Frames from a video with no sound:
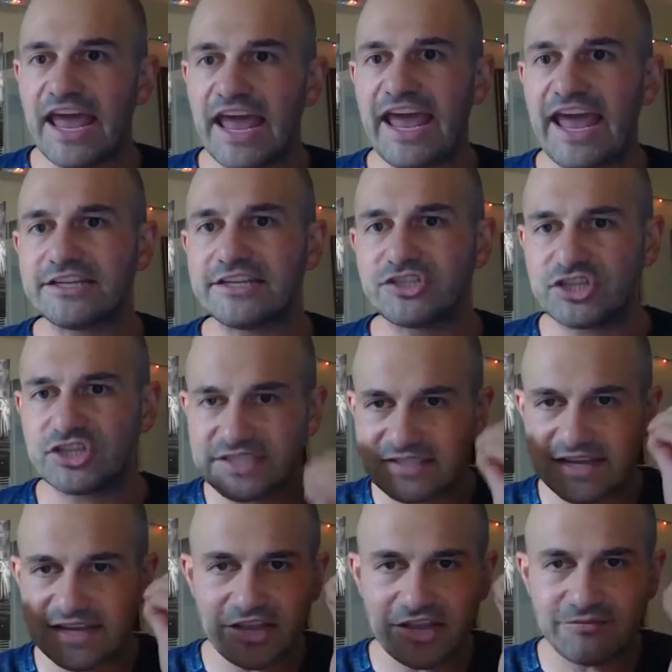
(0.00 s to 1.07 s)
And I
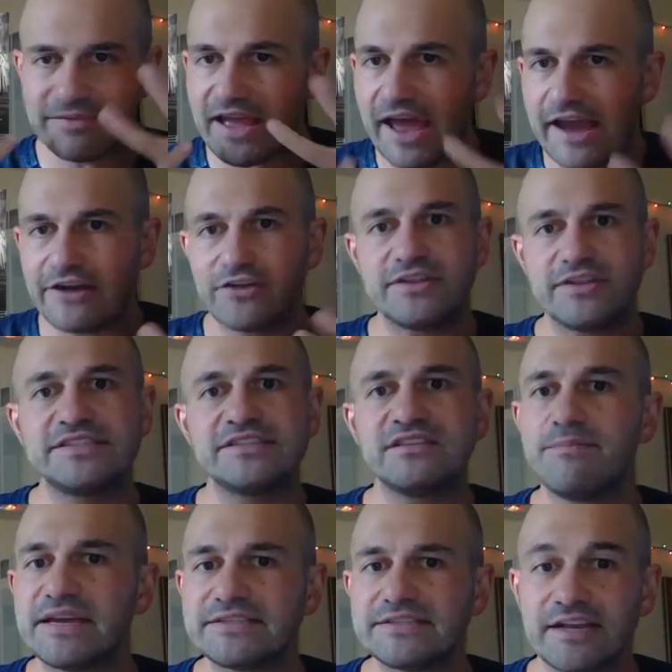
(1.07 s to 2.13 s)
don't know, this is the
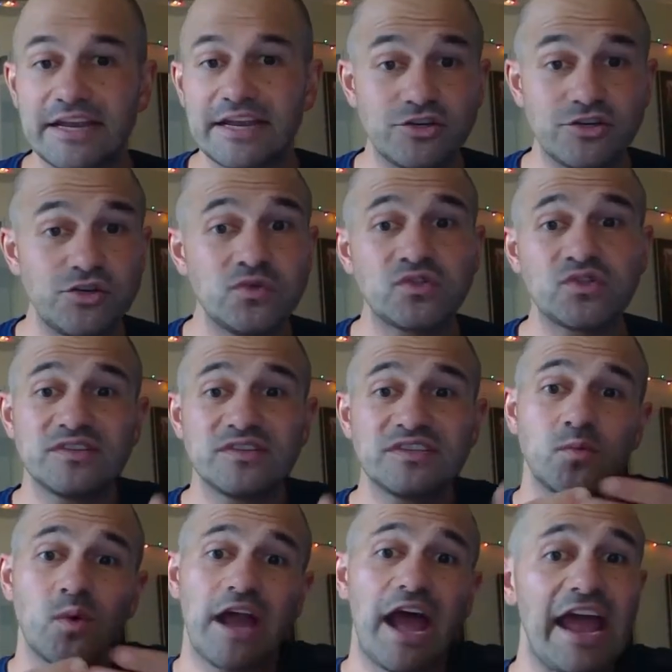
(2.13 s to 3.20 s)
best that I could do. So this is
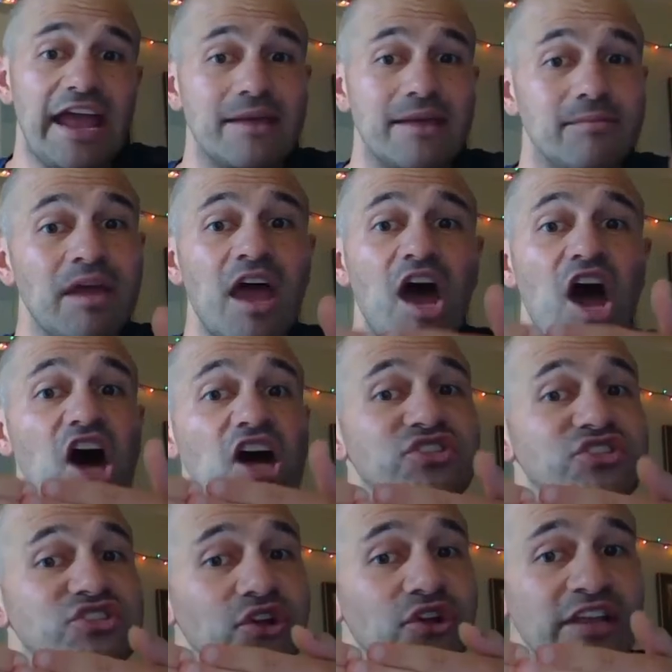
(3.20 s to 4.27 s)
what I am
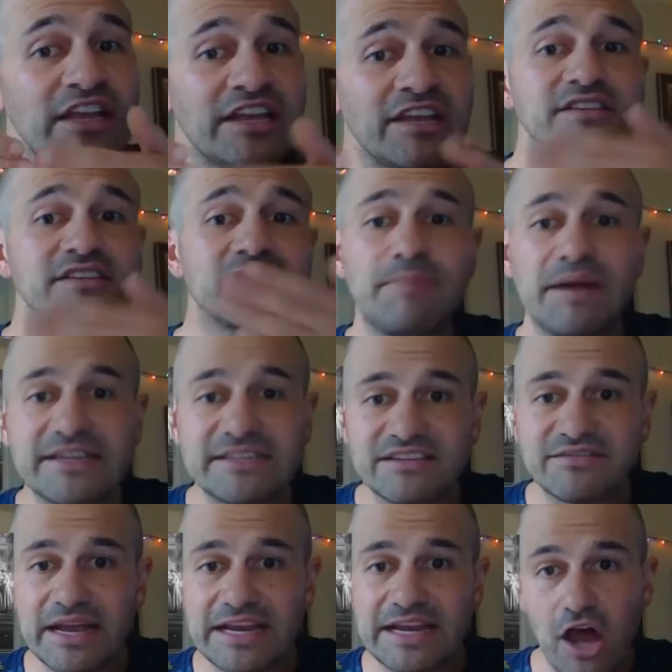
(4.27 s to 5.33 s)
asserting to the best
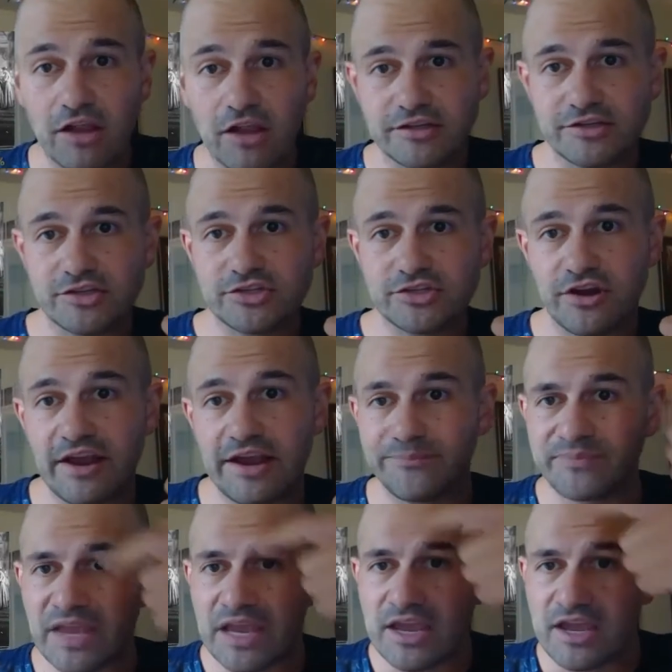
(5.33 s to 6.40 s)
of my knowledge. All
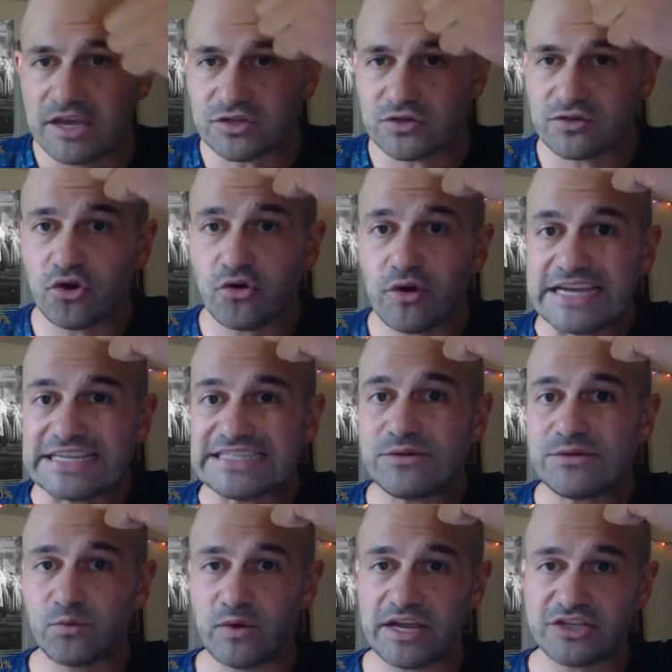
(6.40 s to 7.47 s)
right. So the
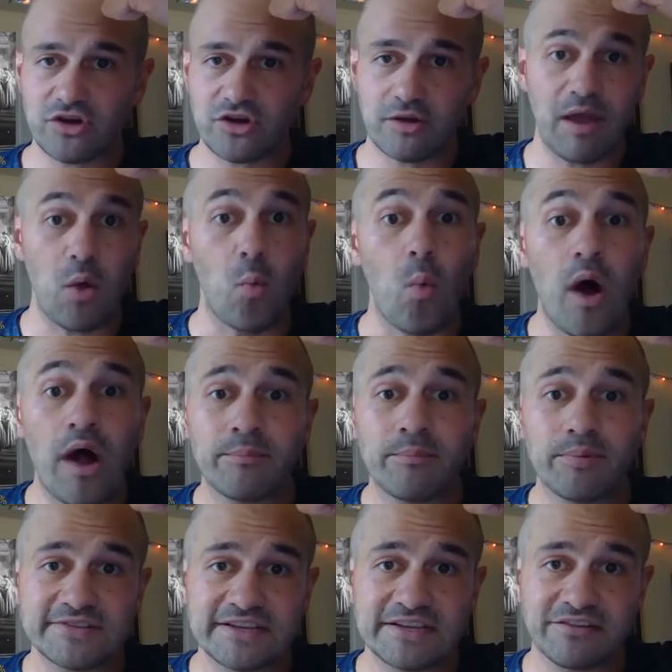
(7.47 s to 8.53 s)
crazy rich are about
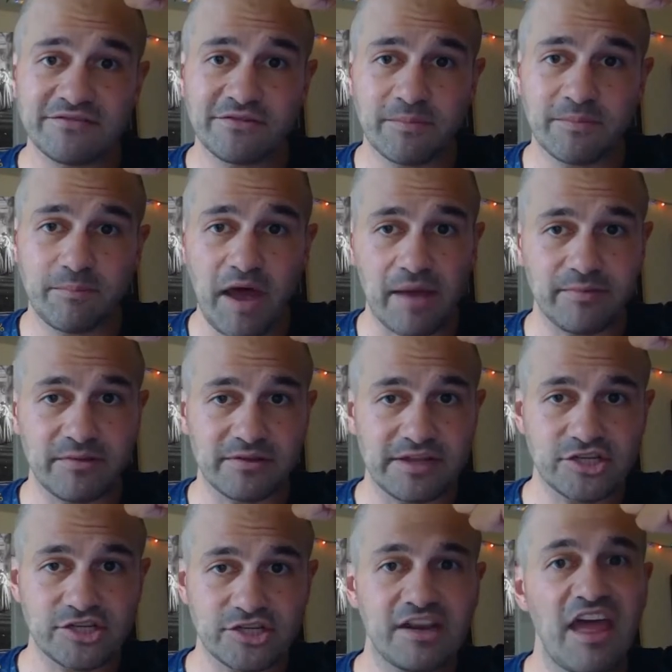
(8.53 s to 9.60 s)
1% of our
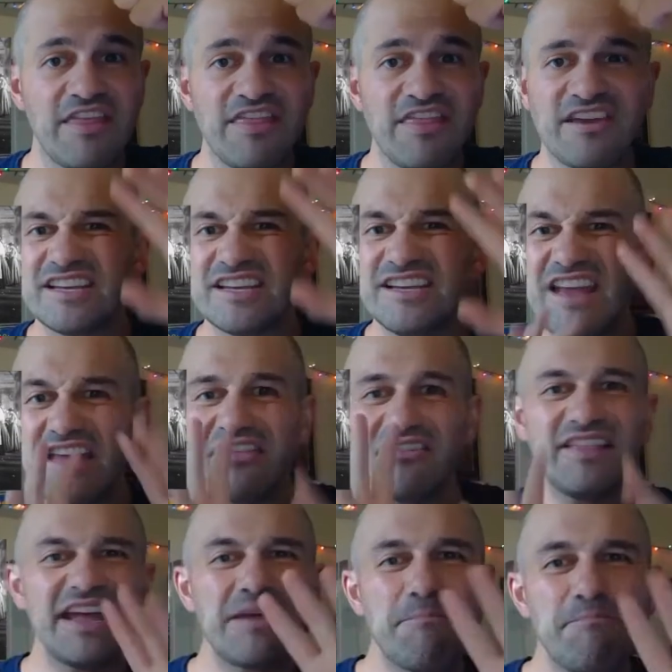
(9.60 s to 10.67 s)
population. And there's
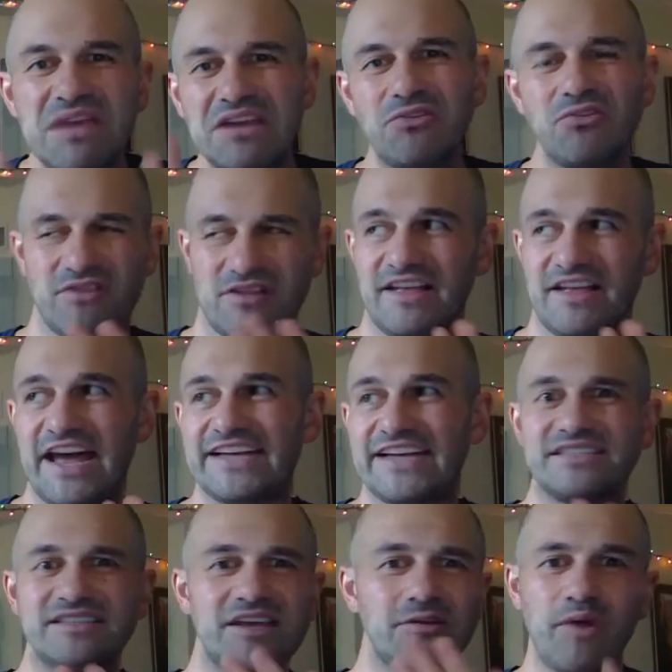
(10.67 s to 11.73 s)
another like middle
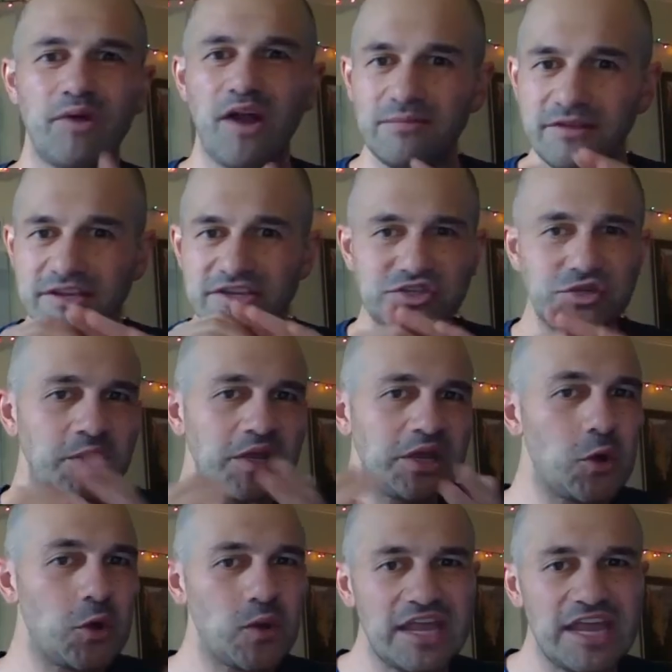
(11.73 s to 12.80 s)
class that are probably doing
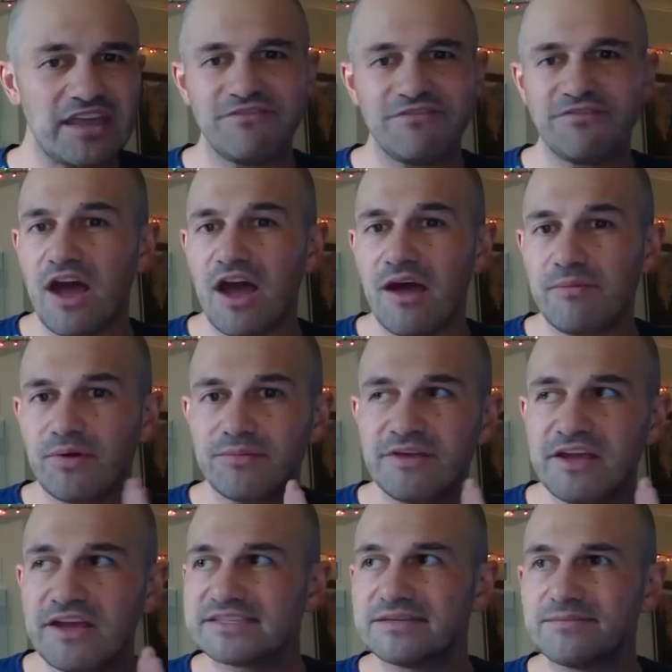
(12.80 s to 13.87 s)
okay. They've probably
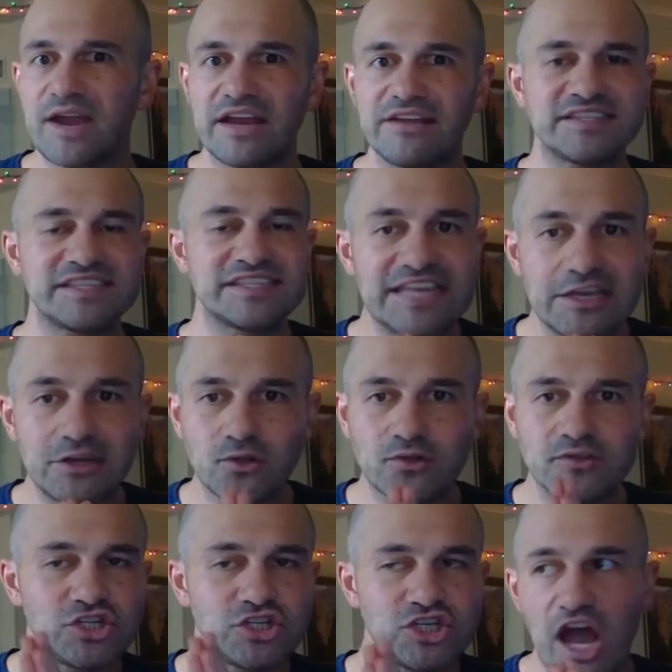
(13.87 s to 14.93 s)
got some kind of
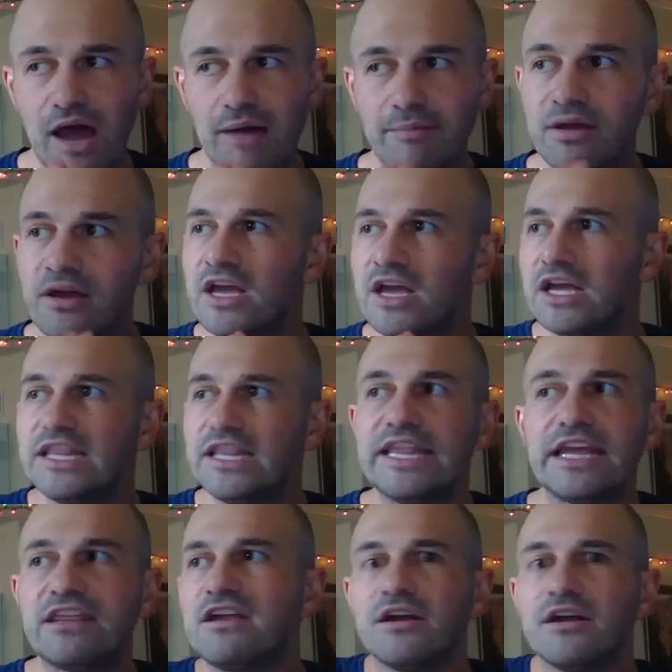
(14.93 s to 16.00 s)
skilled job,
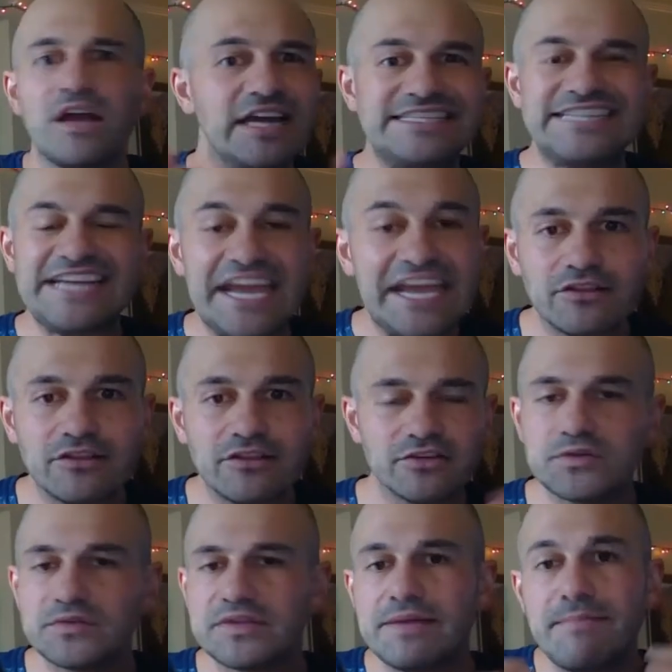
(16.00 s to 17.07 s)
like they're a tailor,
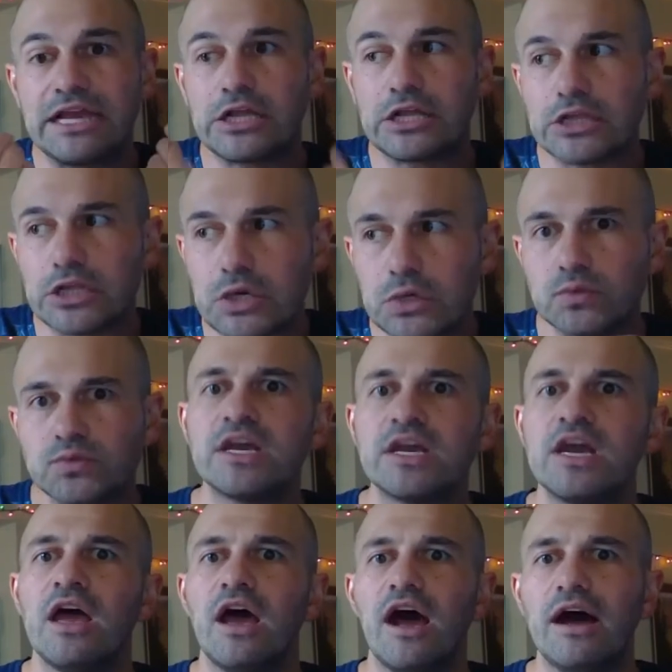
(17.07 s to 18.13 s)
so they make clothes,
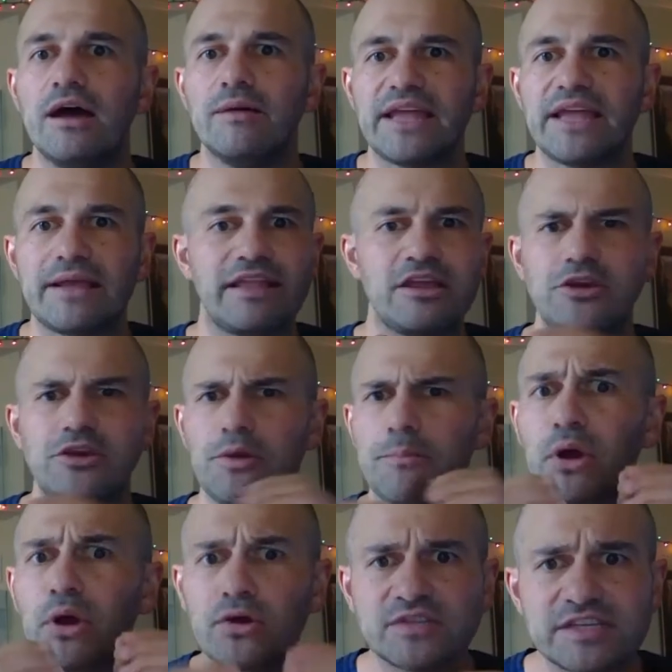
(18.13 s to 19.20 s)

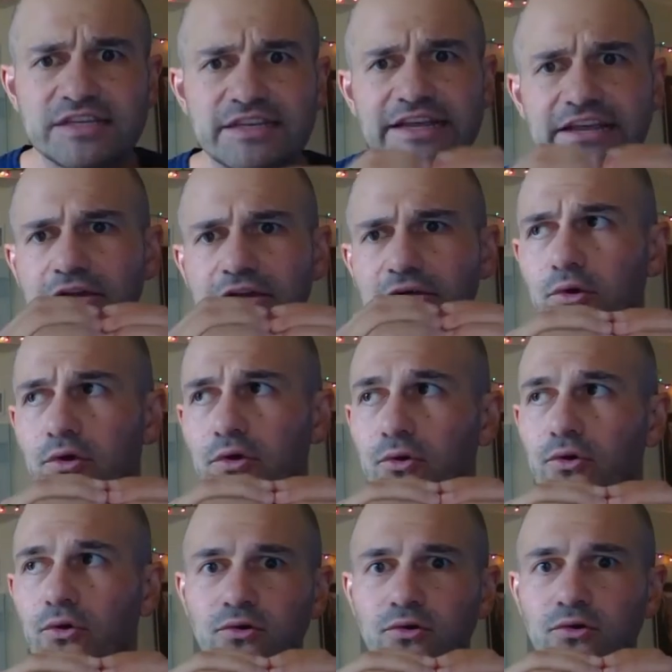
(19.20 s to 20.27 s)
personally,
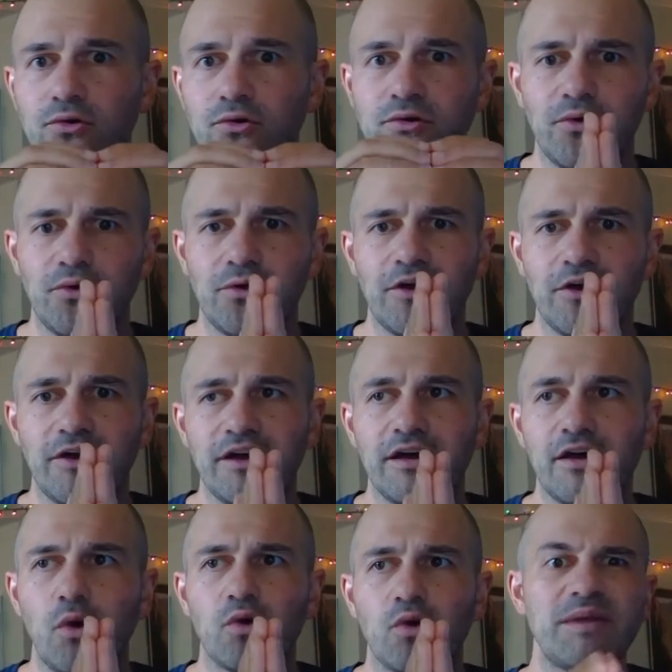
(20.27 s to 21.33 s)

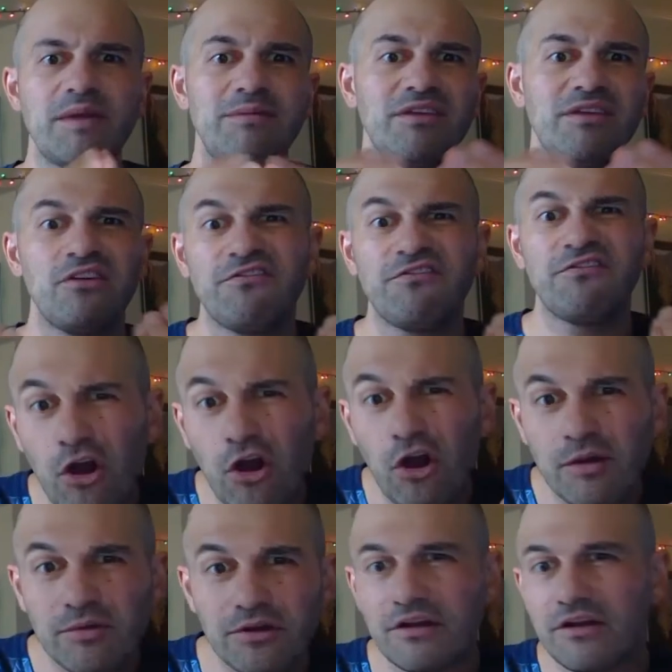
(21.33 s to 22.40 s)
or maybe they're a
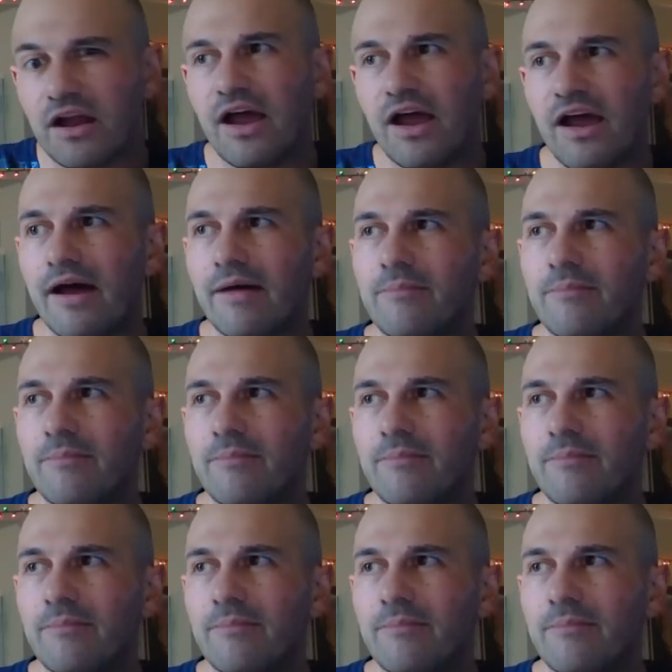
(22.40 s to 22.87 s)
farmer.